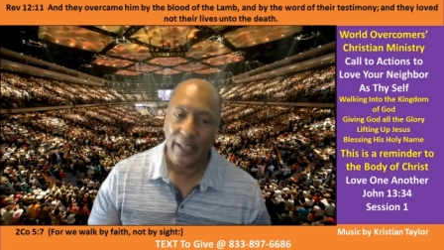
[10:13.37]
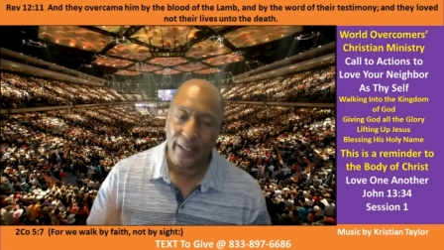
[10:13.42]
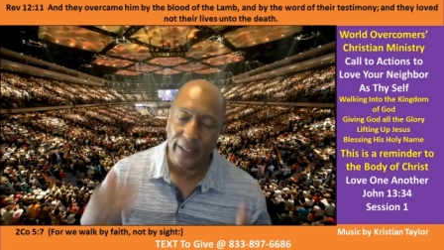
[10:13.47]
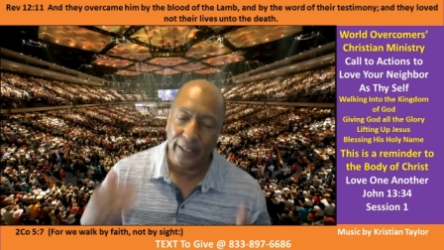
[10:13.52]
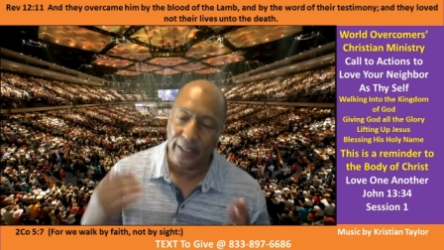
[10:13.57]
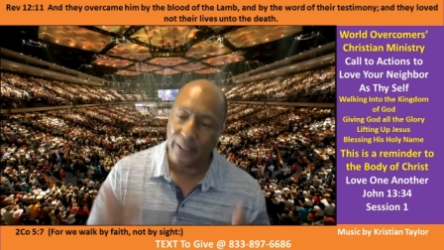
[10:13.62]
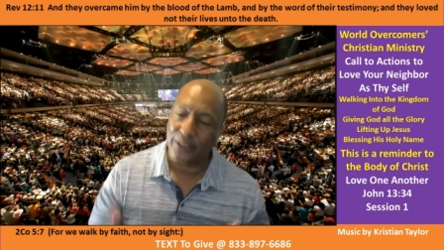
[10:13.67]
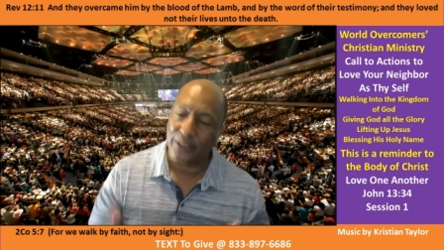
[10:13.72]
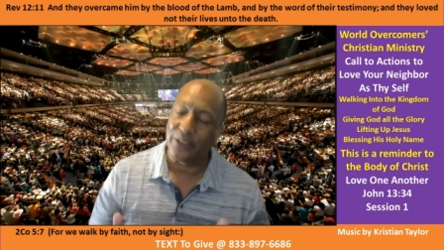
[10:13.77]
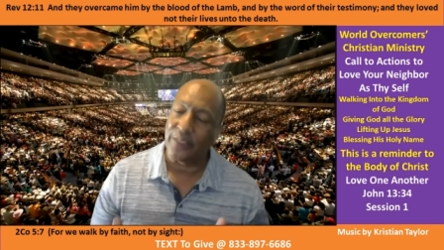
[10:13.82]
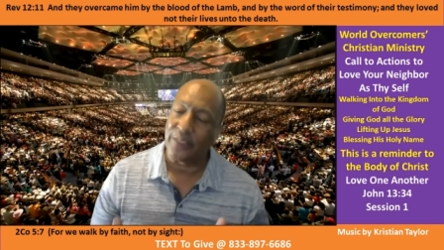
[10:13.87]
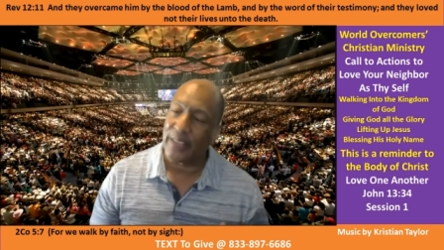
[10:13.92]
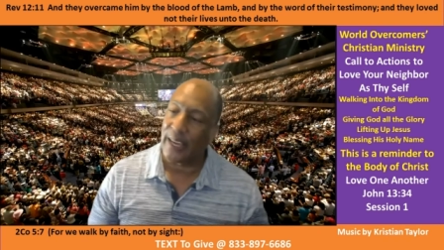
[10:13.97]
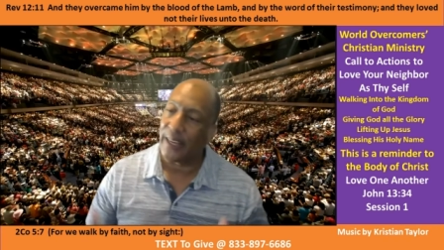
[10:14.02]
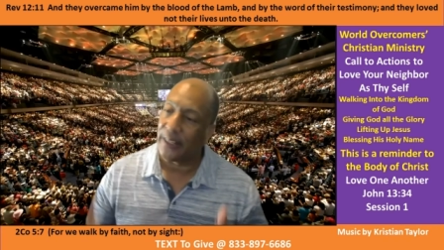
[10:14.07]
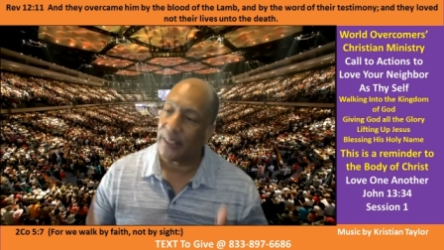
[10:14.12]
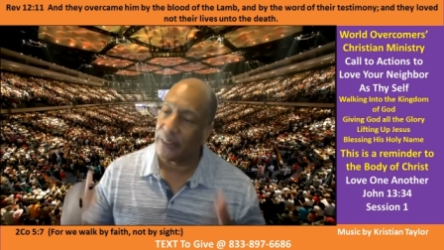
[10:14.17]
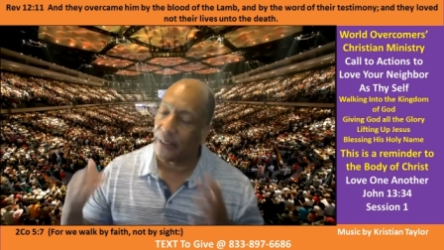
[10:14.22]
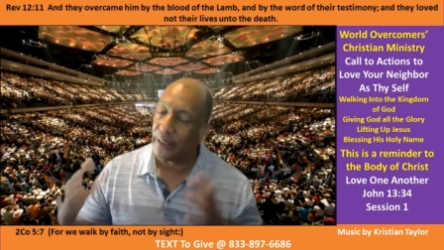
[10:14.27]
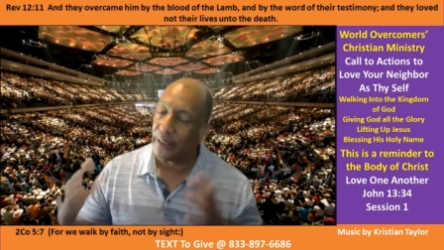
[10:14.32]
and
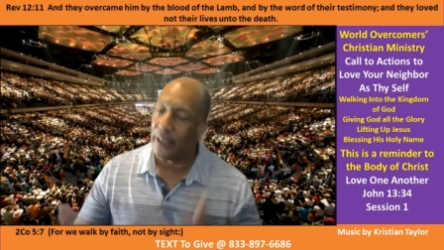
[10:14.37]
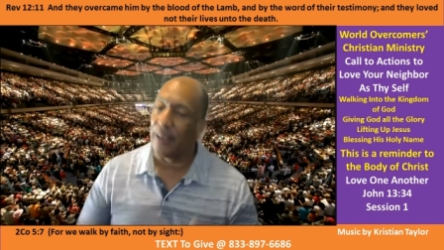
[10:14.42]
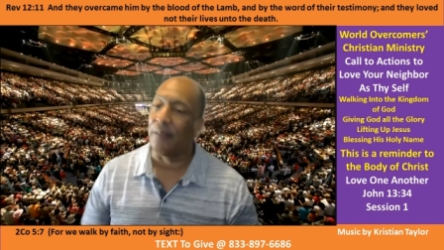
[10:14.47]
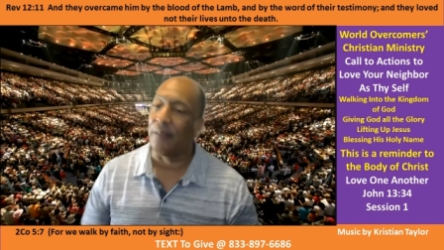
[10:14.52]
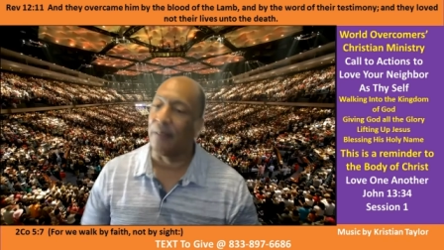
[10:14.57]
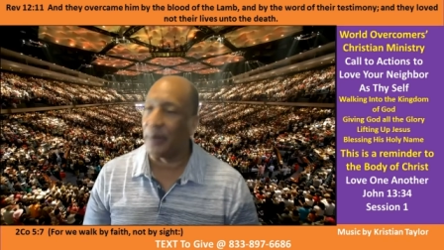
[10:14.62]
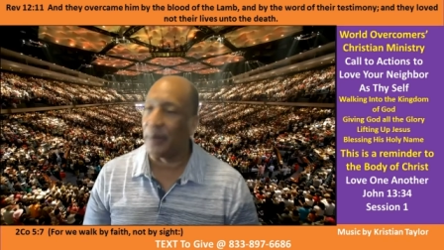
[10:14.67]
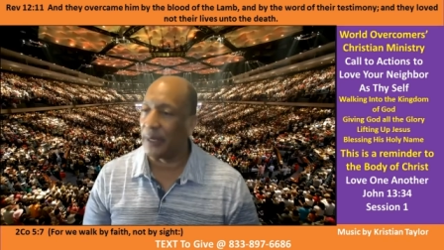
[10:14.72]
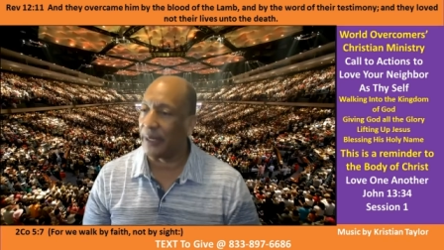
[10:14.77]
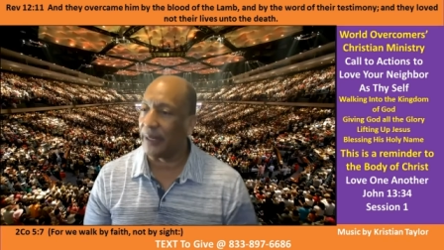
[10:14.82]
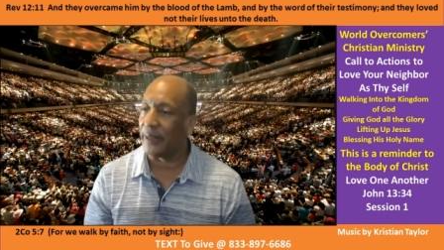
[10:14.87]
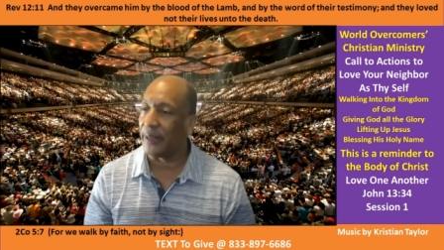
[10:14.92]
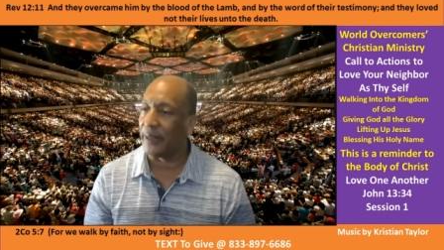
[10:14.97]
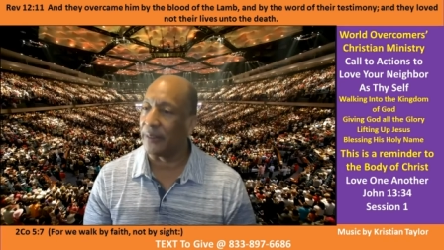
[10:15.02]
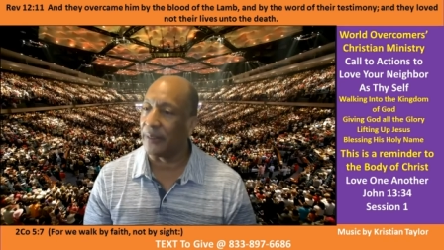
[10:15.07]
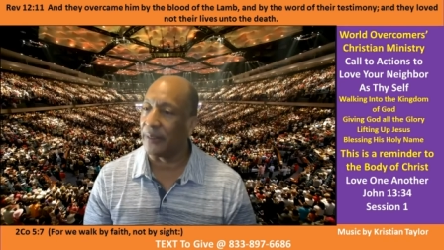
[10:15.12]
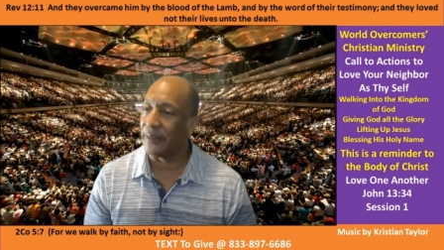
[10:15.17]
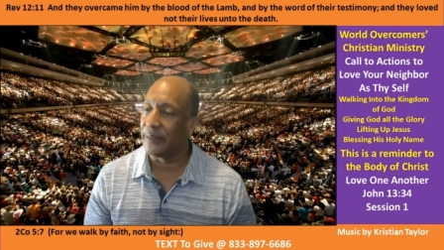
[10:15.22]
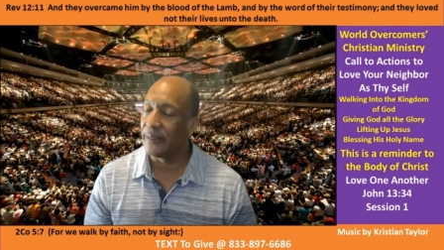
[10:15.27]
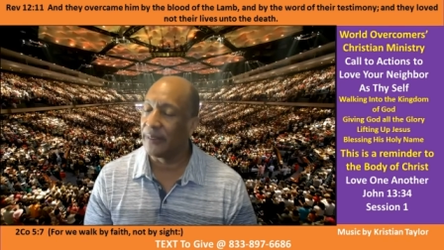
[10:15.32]
understanding to love one
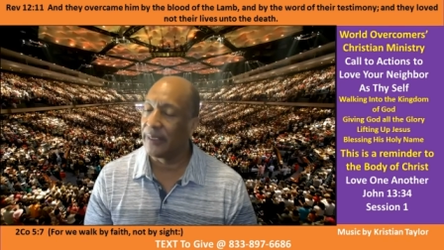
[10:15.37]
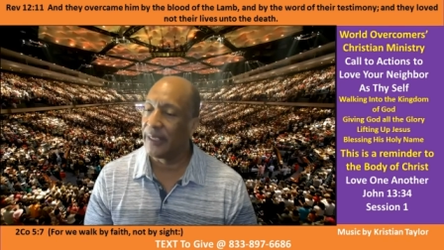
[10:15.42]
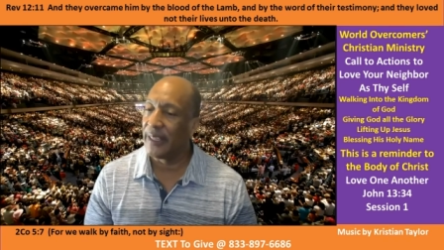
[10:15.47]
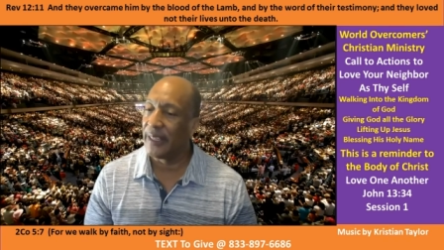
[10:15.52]
another.